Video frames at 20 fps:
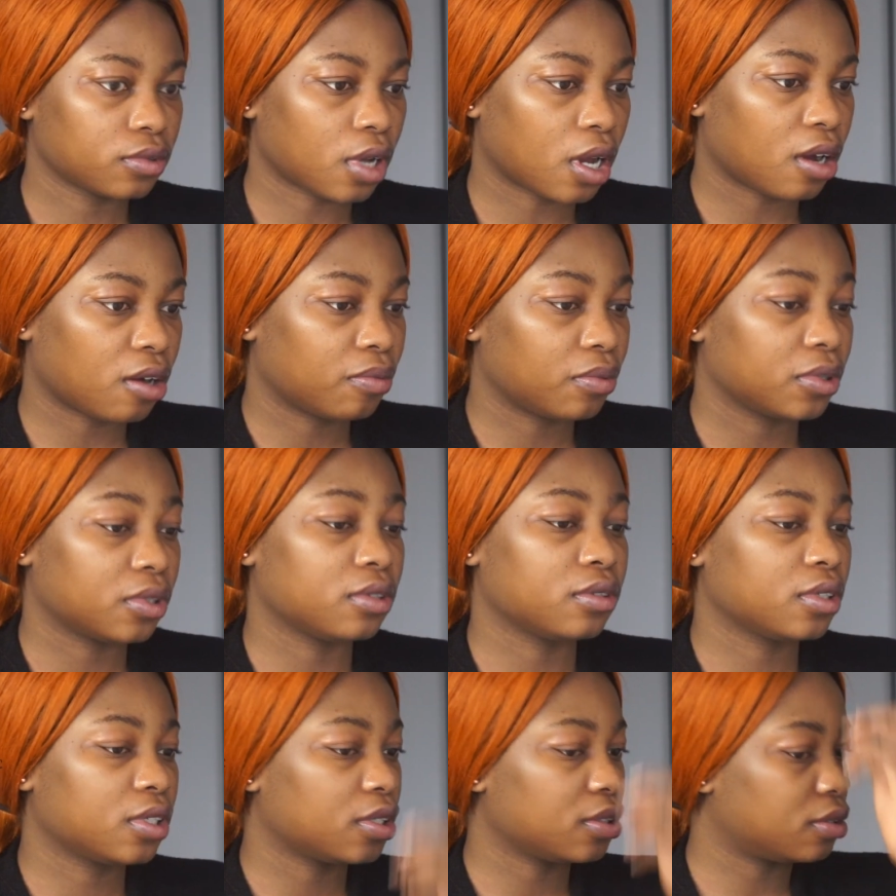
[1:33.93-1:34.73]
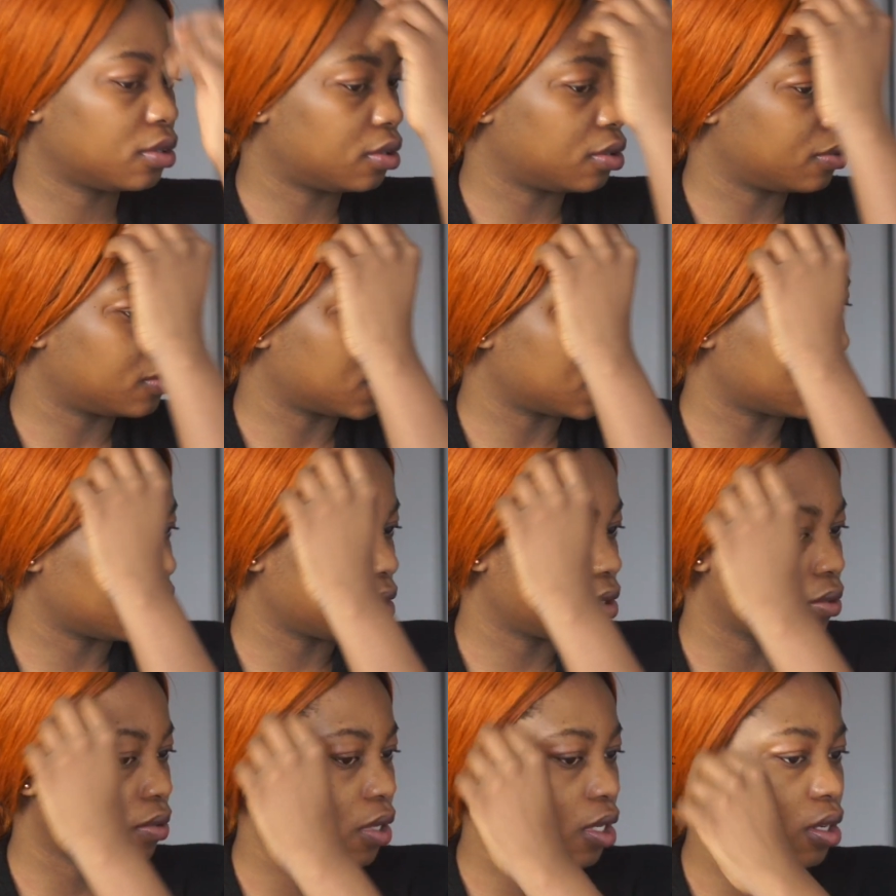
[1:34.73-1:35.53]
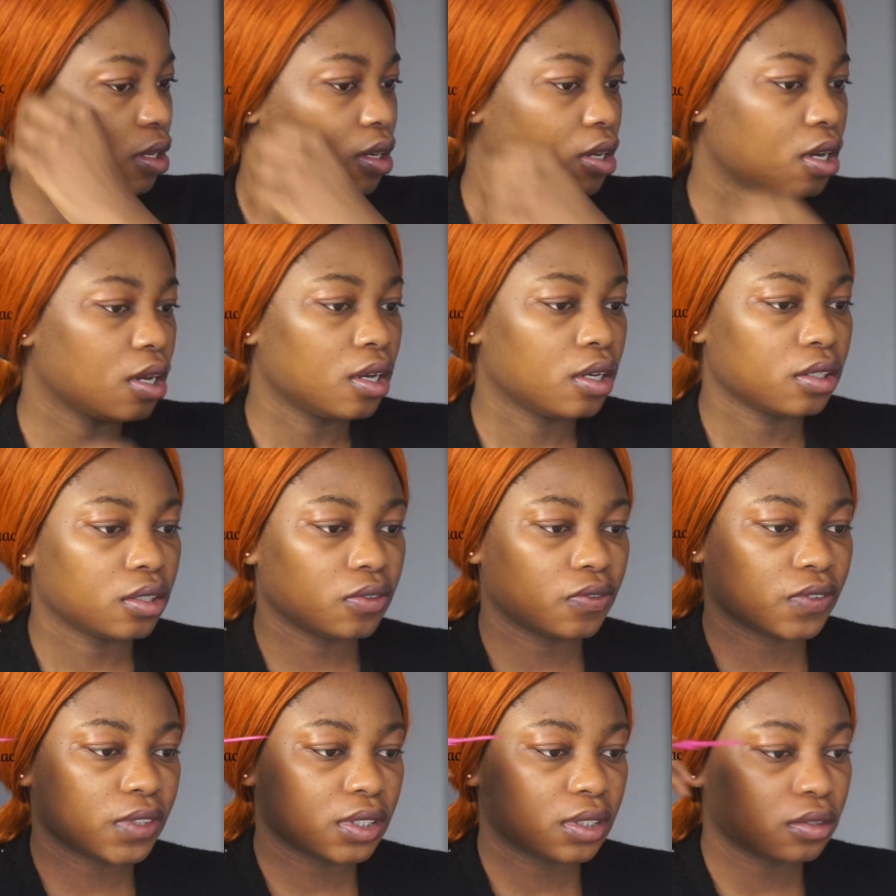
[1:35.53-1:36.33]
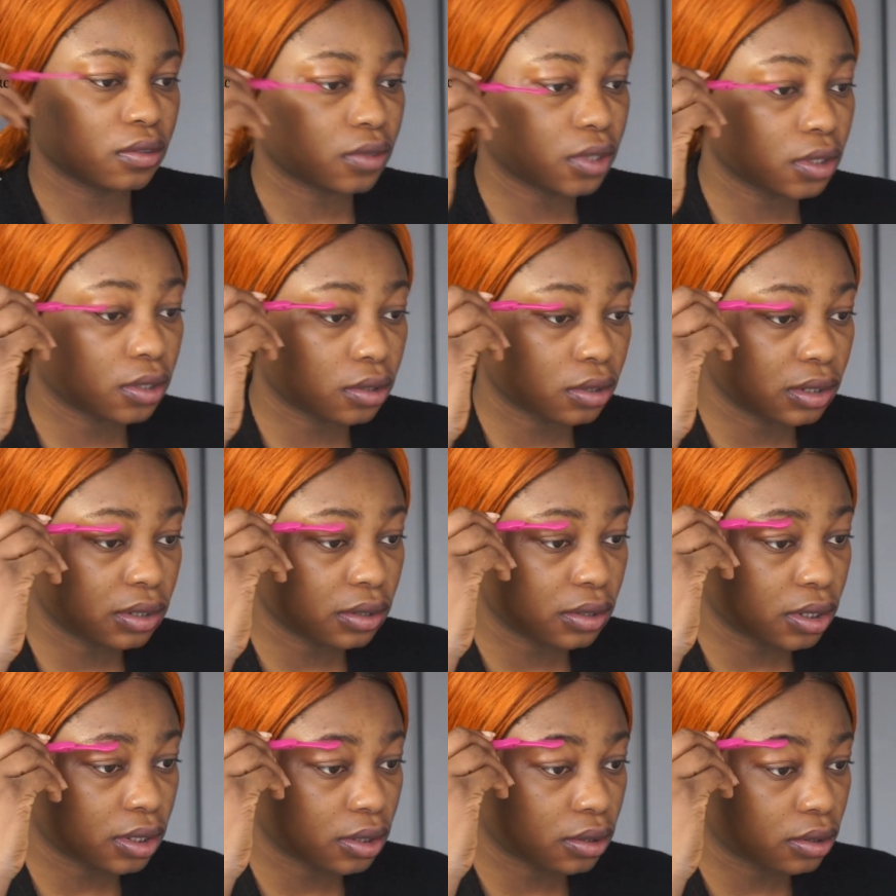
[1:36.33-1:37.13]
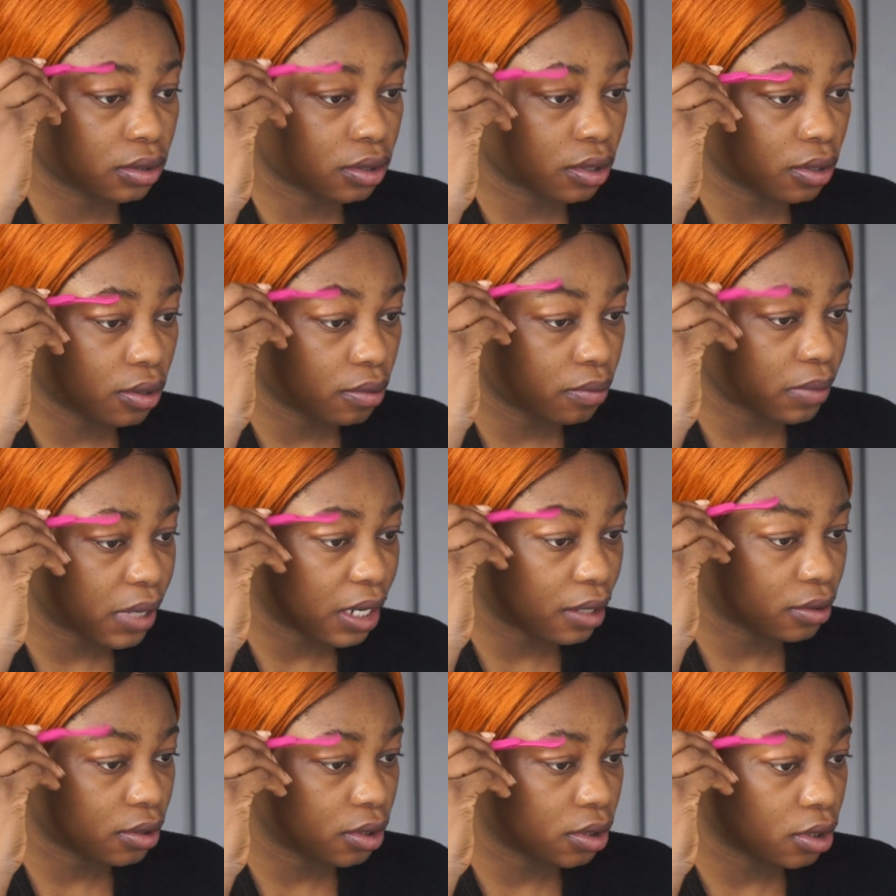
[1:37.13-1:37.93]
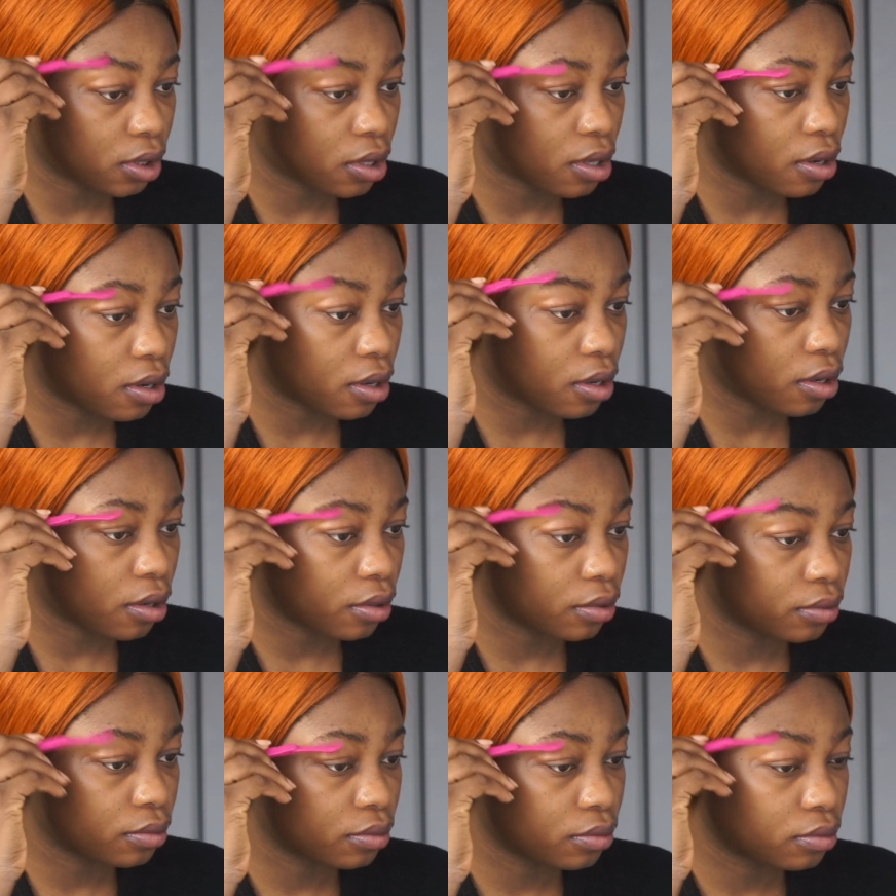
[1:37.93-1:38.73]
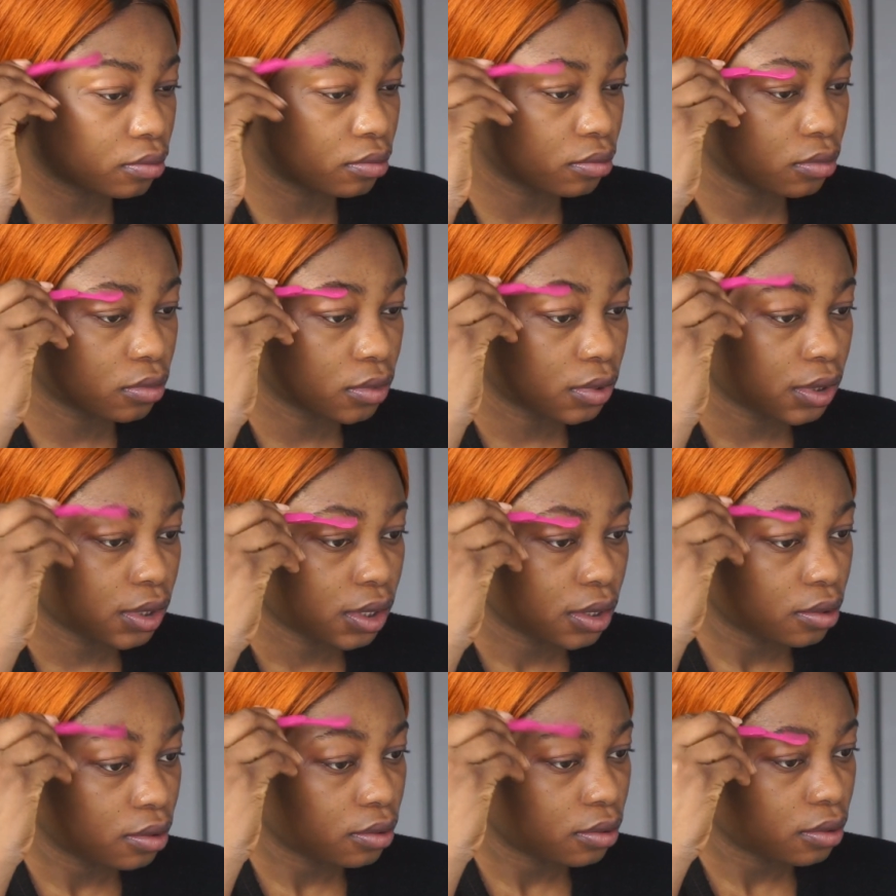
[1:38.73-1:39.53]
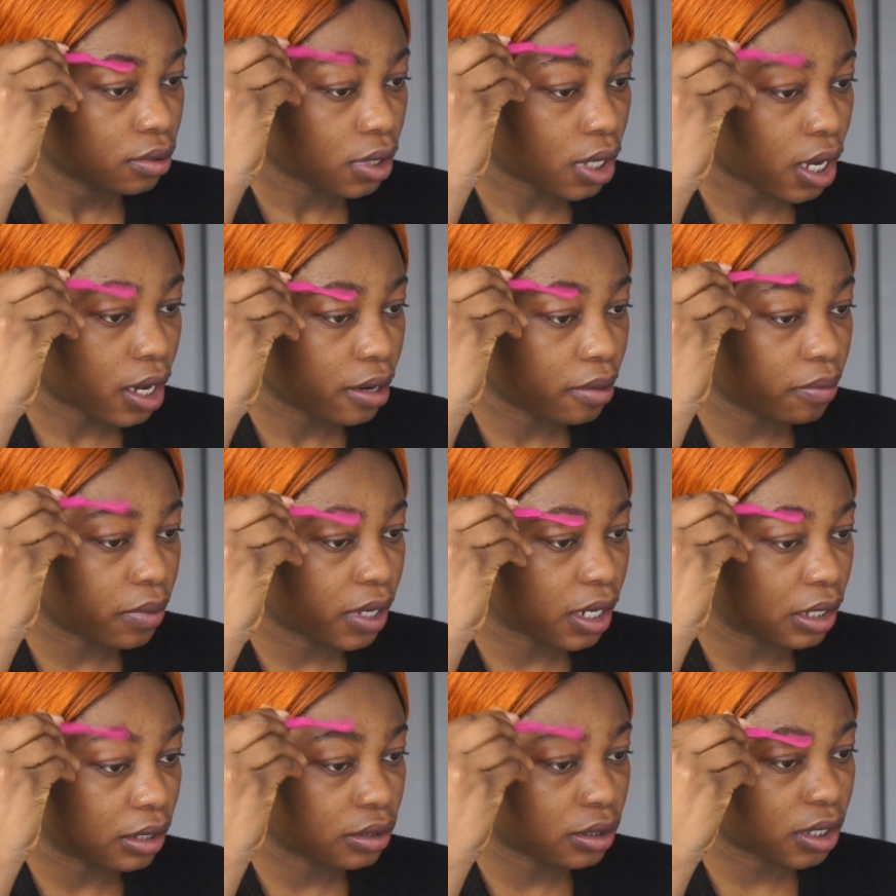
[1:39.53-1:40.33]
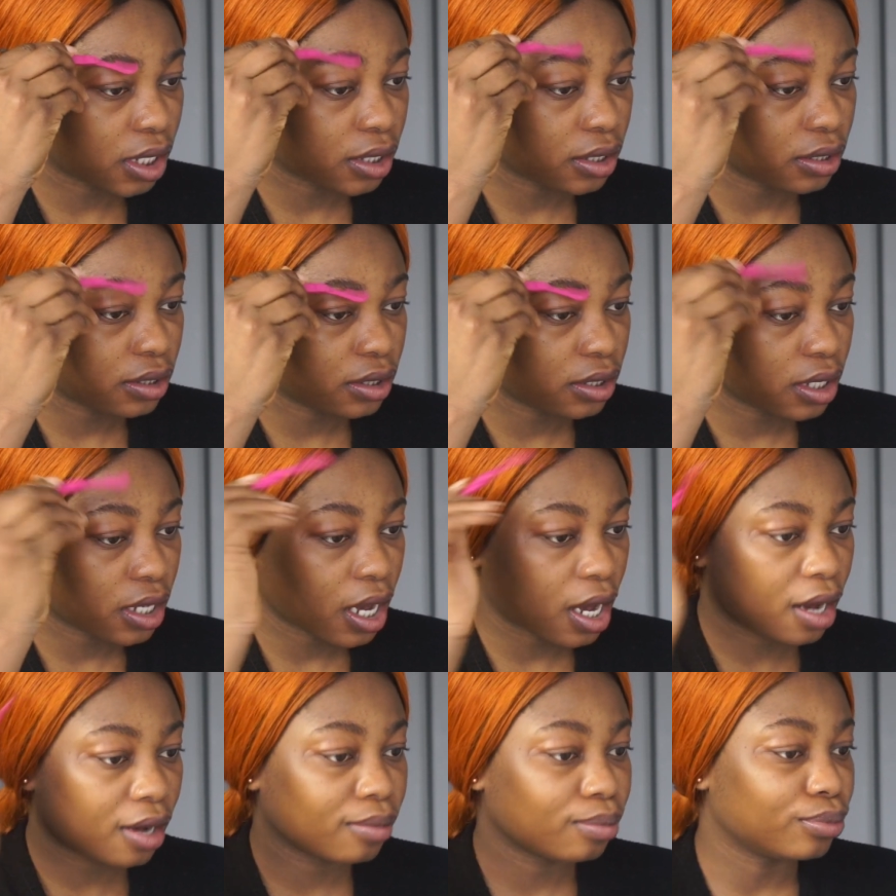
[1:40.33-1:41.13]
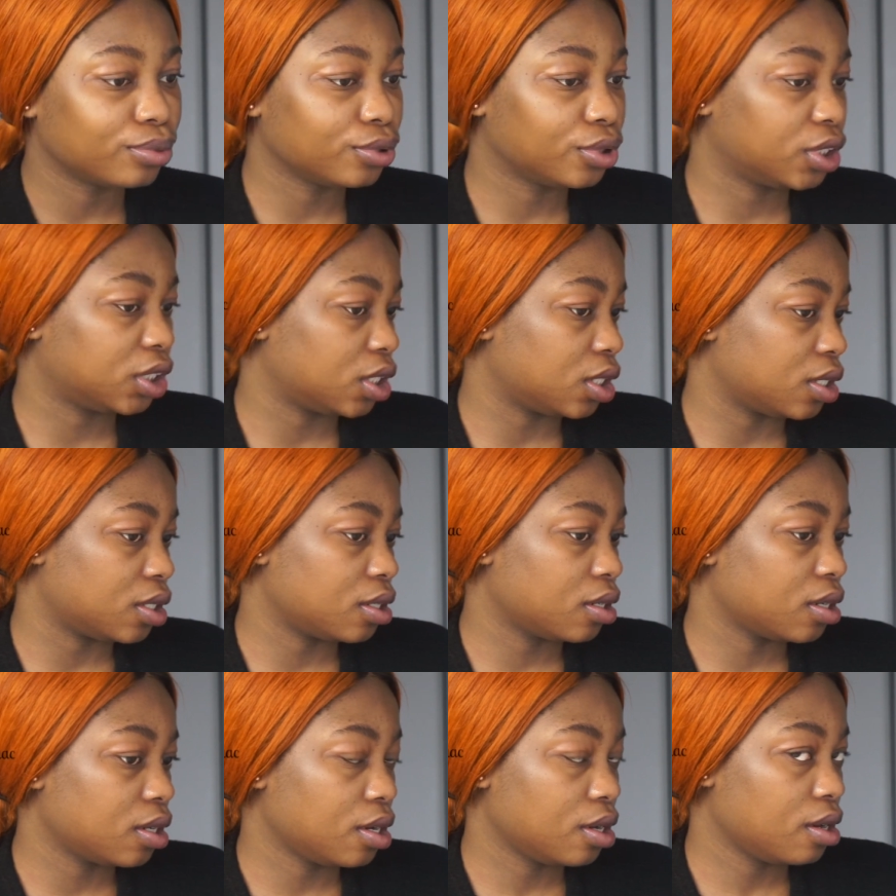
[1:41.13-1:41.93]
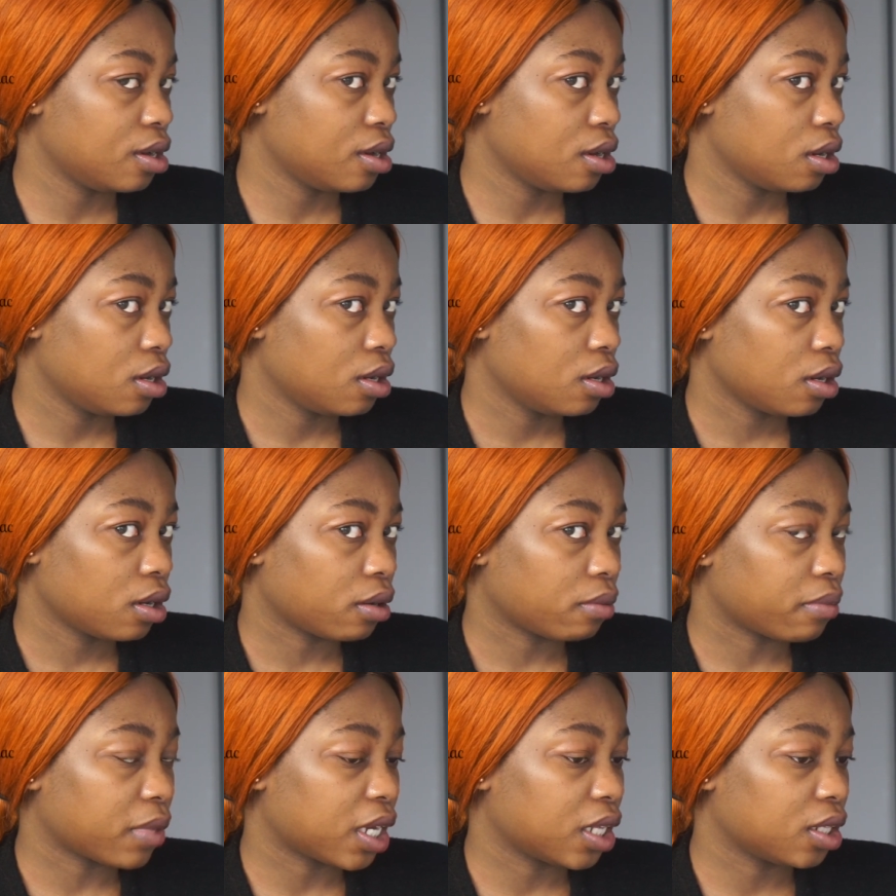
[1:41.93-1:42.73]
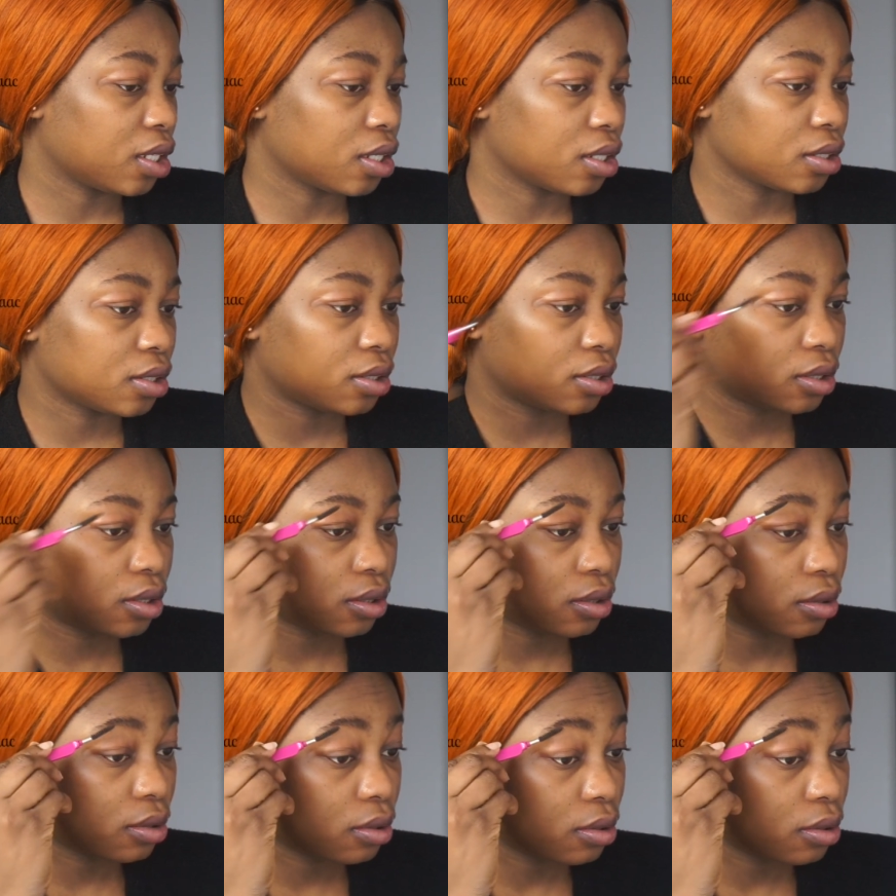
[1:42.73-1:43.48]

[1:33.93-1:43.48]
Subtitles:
I'll be looking towards this way. The first thing you want to do is comb out your eyebrows. Can you see how bushy mine is?